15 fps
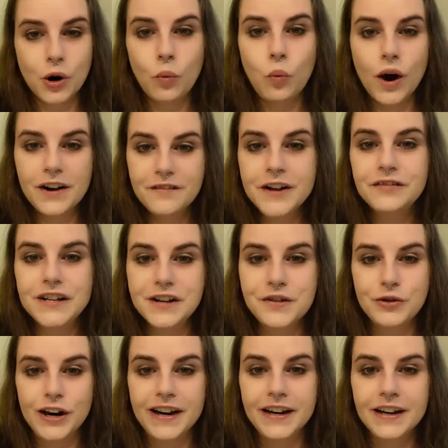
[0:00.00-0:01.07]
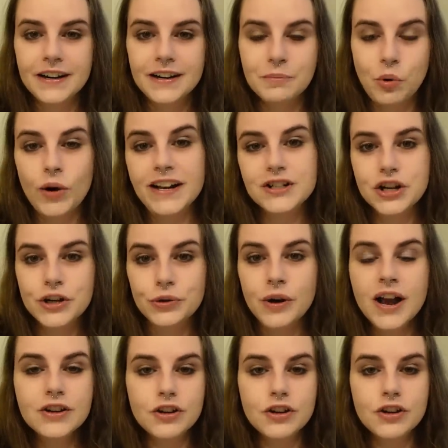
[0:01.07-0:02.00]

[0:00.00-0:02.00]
to 153.2.